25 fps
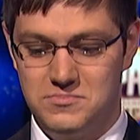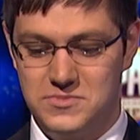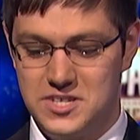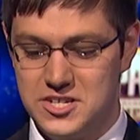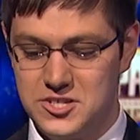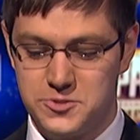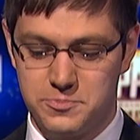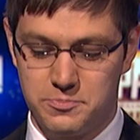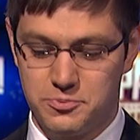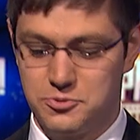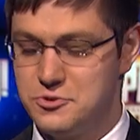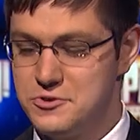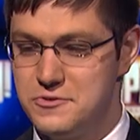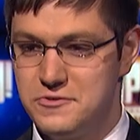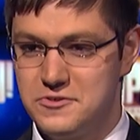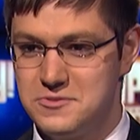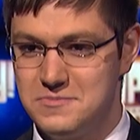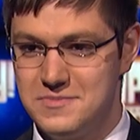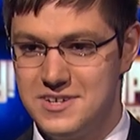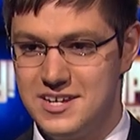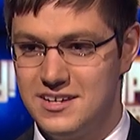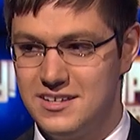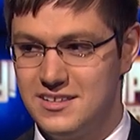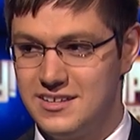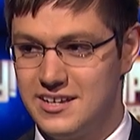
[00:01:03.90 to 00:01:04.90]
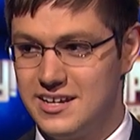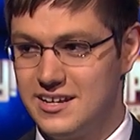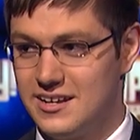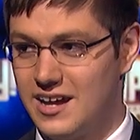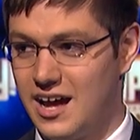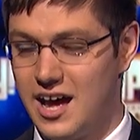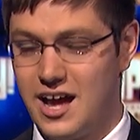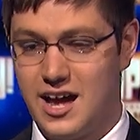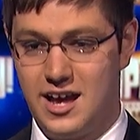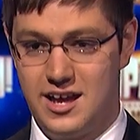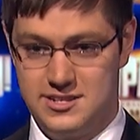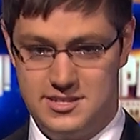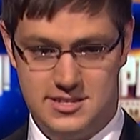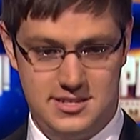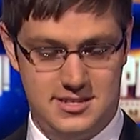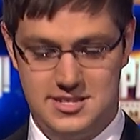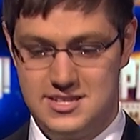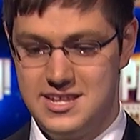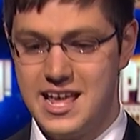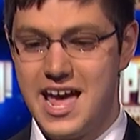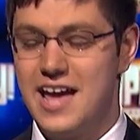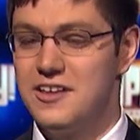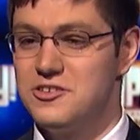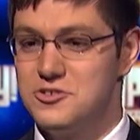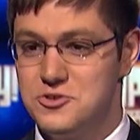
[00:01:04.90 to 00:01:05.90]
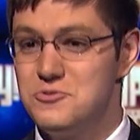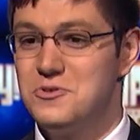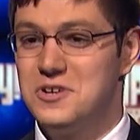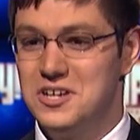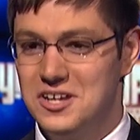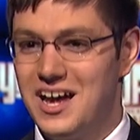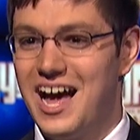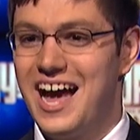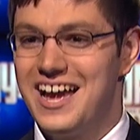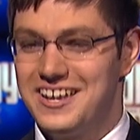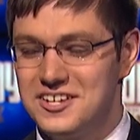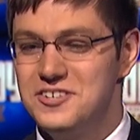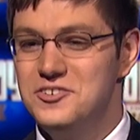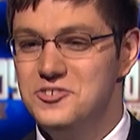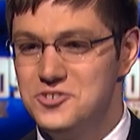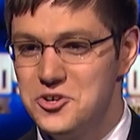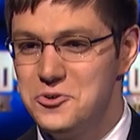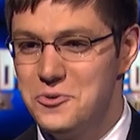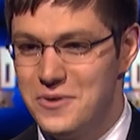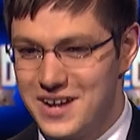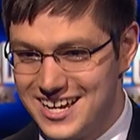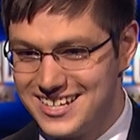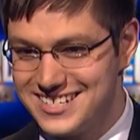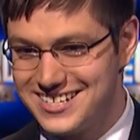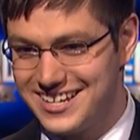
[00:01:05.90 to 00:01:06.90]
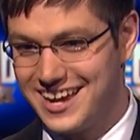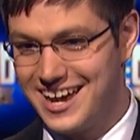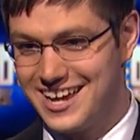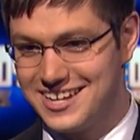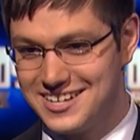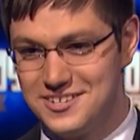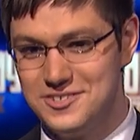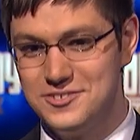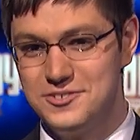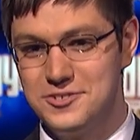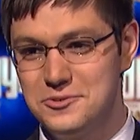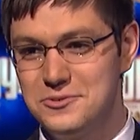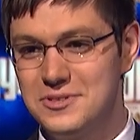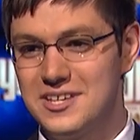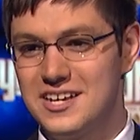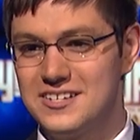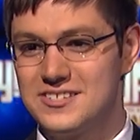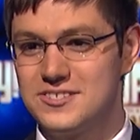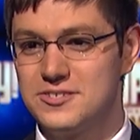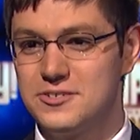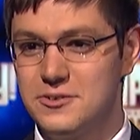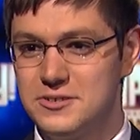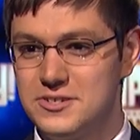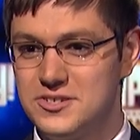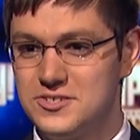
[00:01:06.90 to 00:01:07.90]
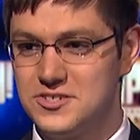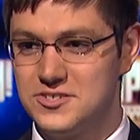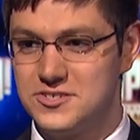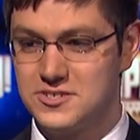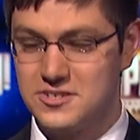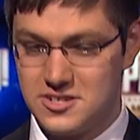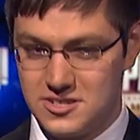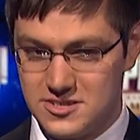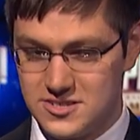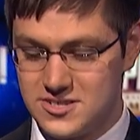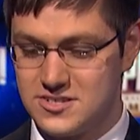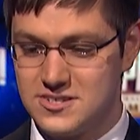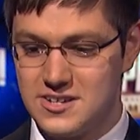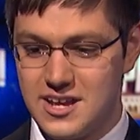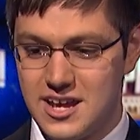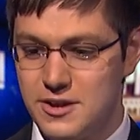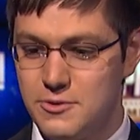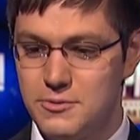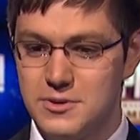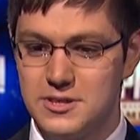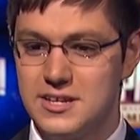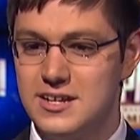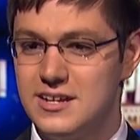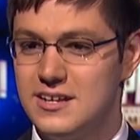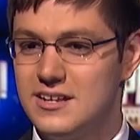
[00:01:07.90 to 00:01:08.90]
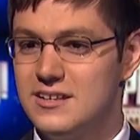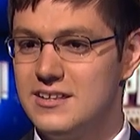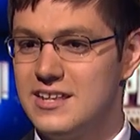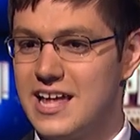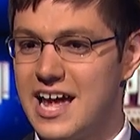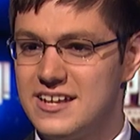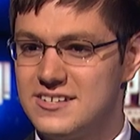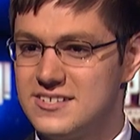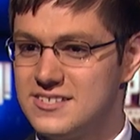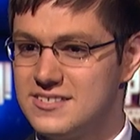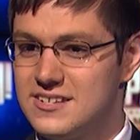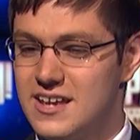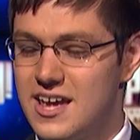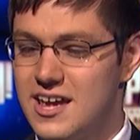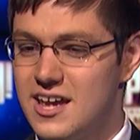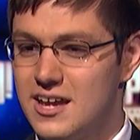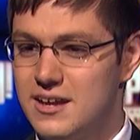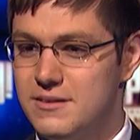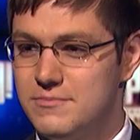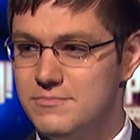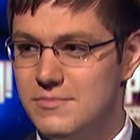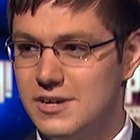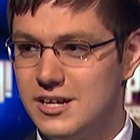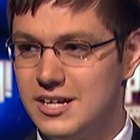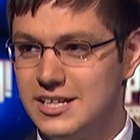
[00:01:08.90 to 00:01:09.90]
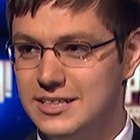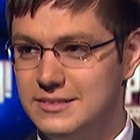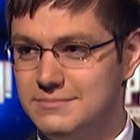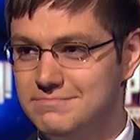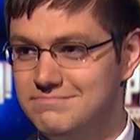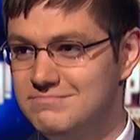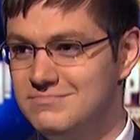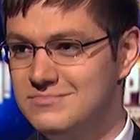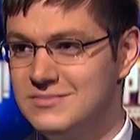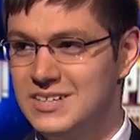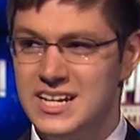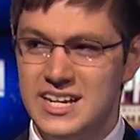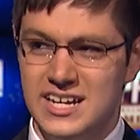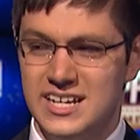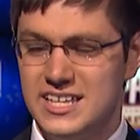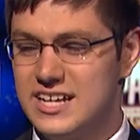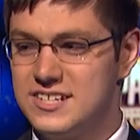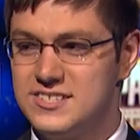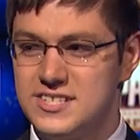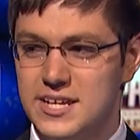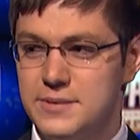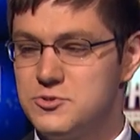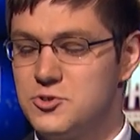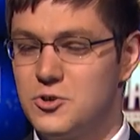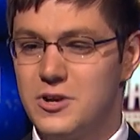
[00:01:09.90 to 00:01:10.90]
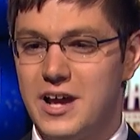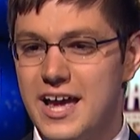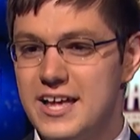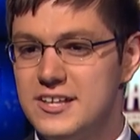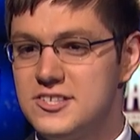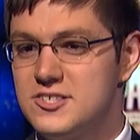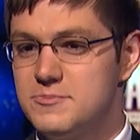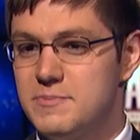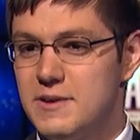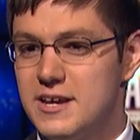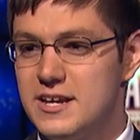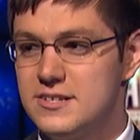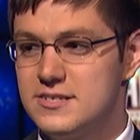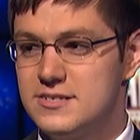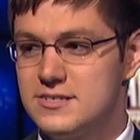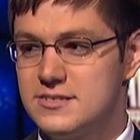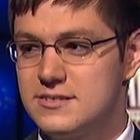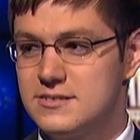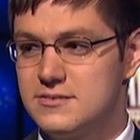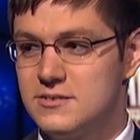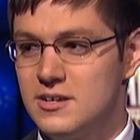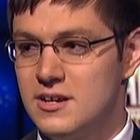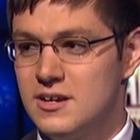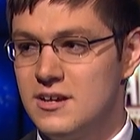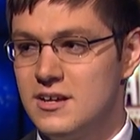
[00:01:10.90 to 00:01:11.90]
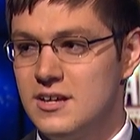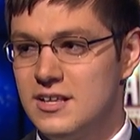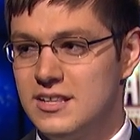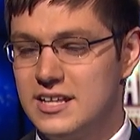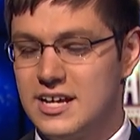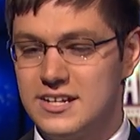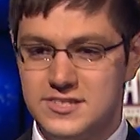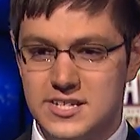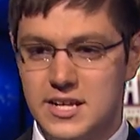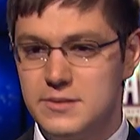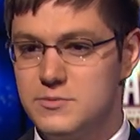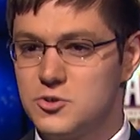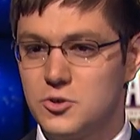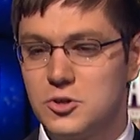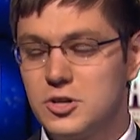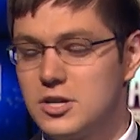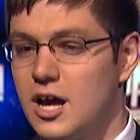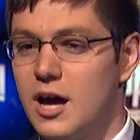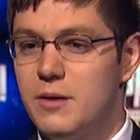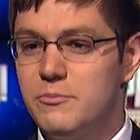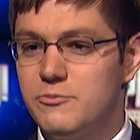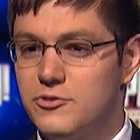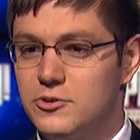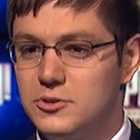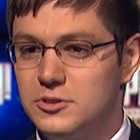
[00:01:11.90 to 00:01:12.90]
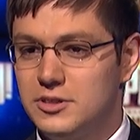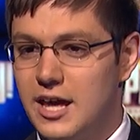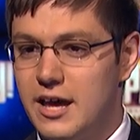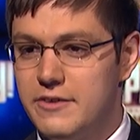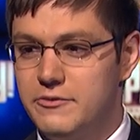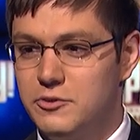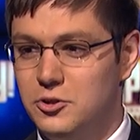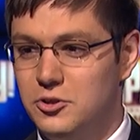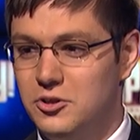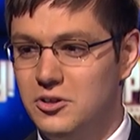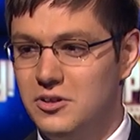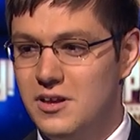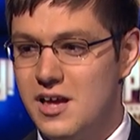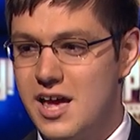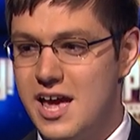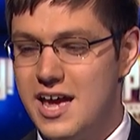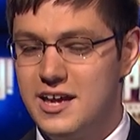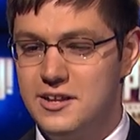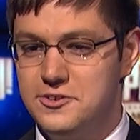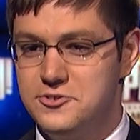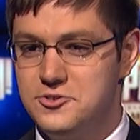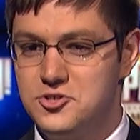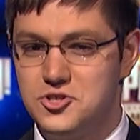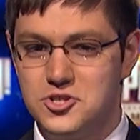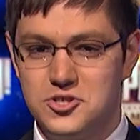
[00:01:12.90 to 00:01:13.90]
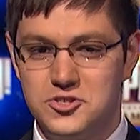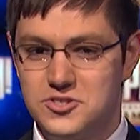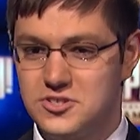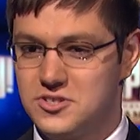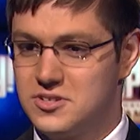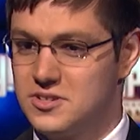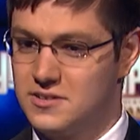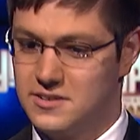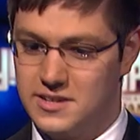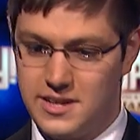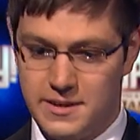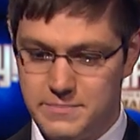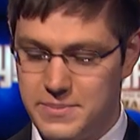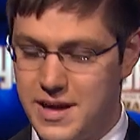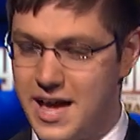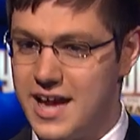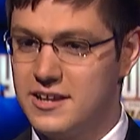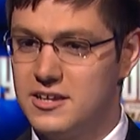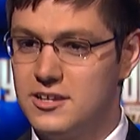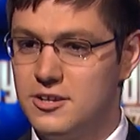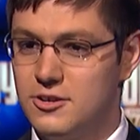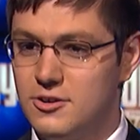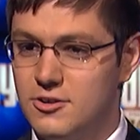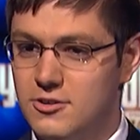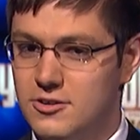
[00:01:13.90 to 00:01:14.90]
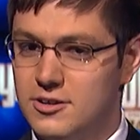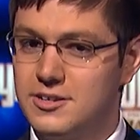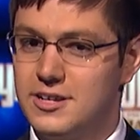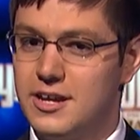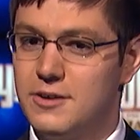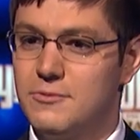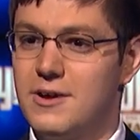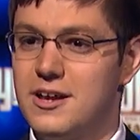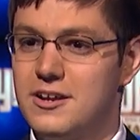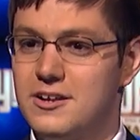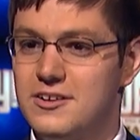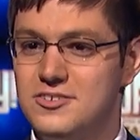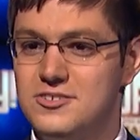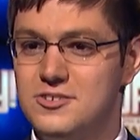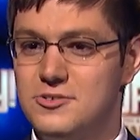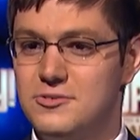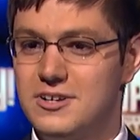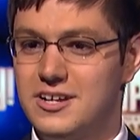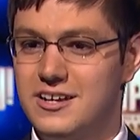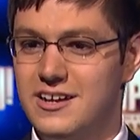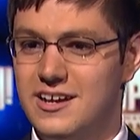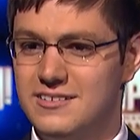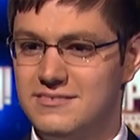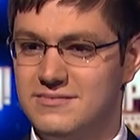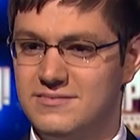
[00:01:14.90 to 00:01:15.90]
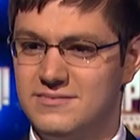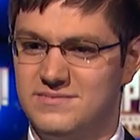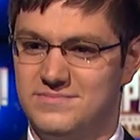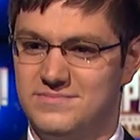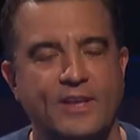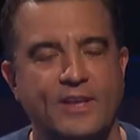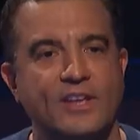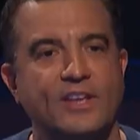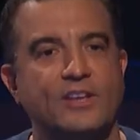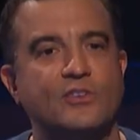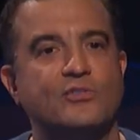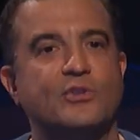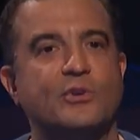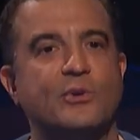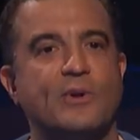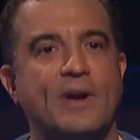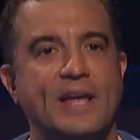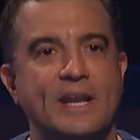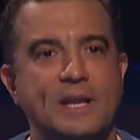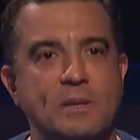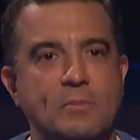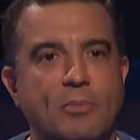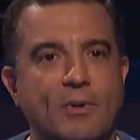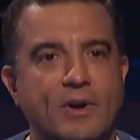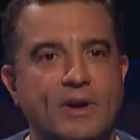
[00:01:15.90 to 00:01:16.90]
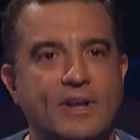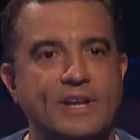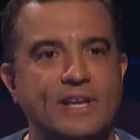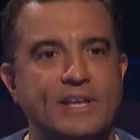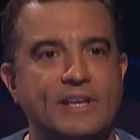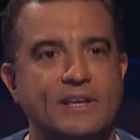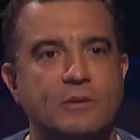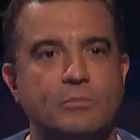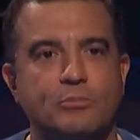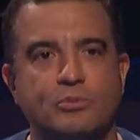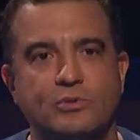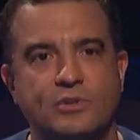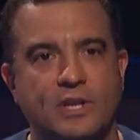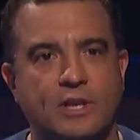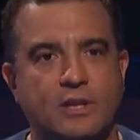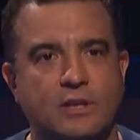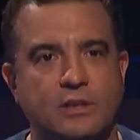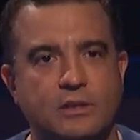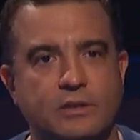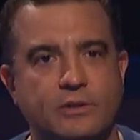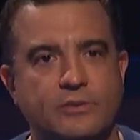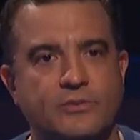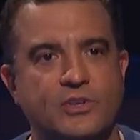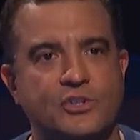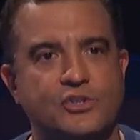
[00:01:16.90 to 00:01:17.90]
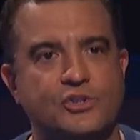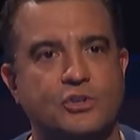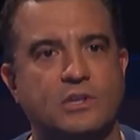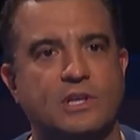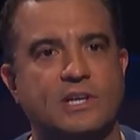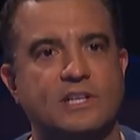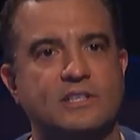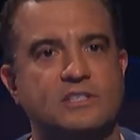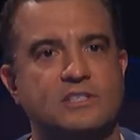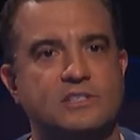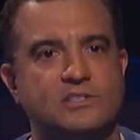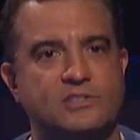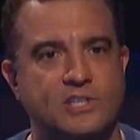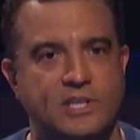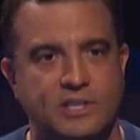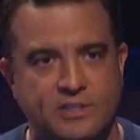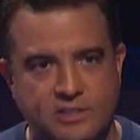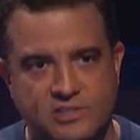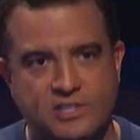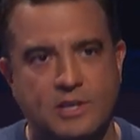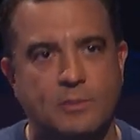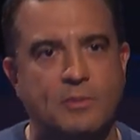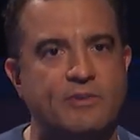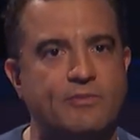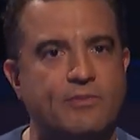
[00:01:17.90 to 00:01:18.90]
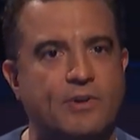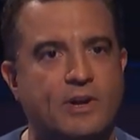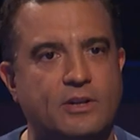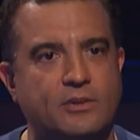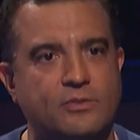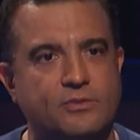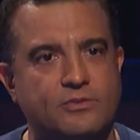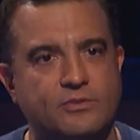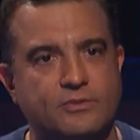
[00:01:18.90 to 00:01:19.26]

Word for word: This proved to me that, yeah, you could, I can do it. I can do this. So it's just stay within that same, um, that same sort of headspace, that same sort of comfort level, and just get back here and get ready to do it again. Is there anybody in particular that you'd like to see in the semifinals?